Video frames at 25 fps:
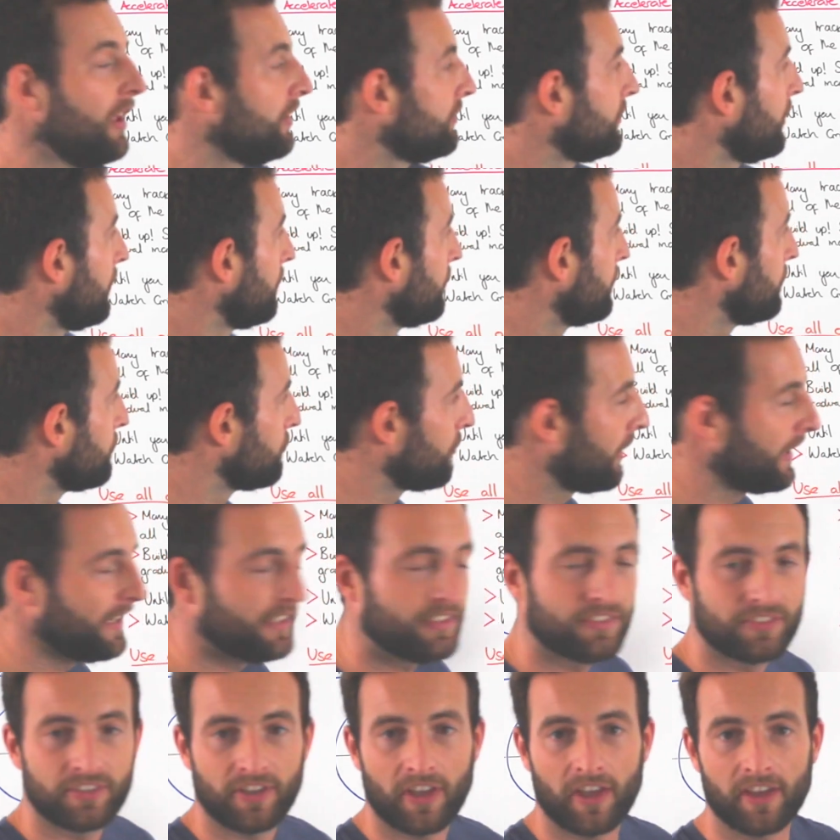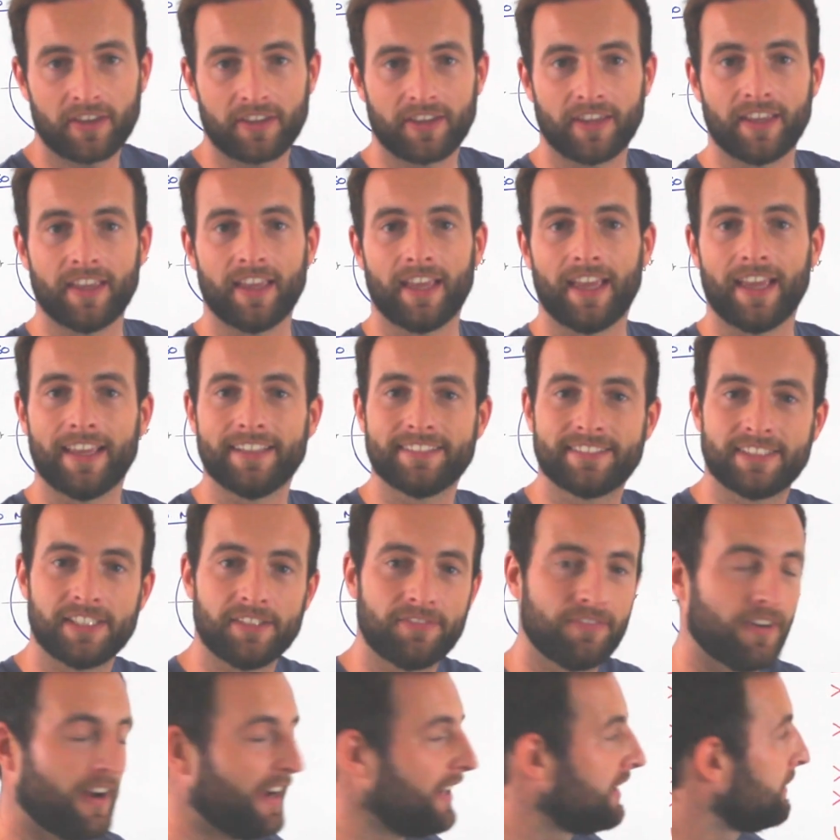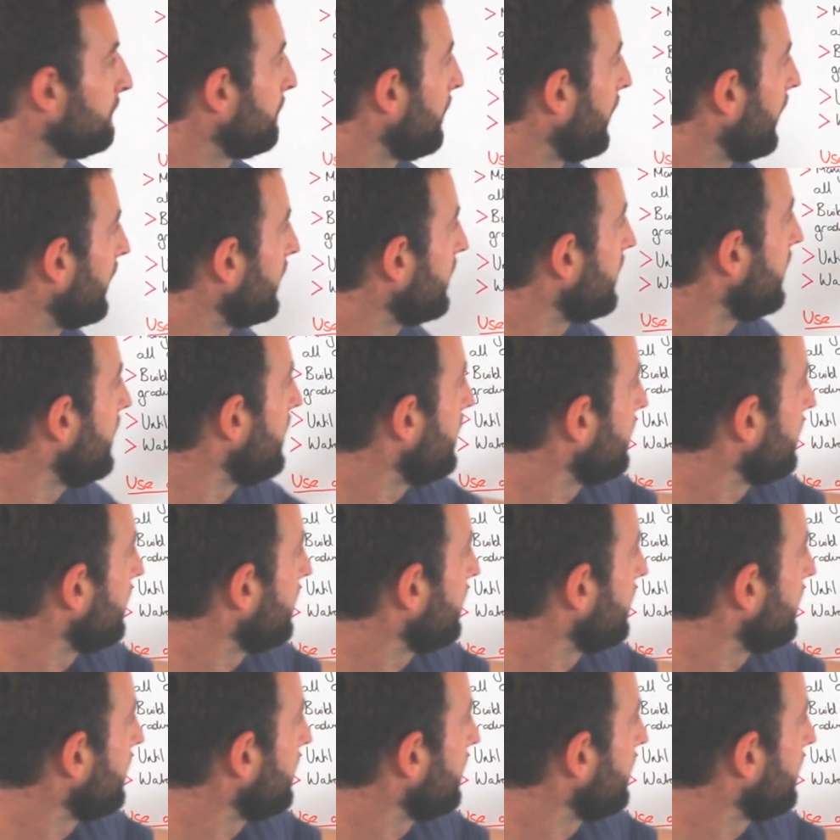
So the race circuit is defined by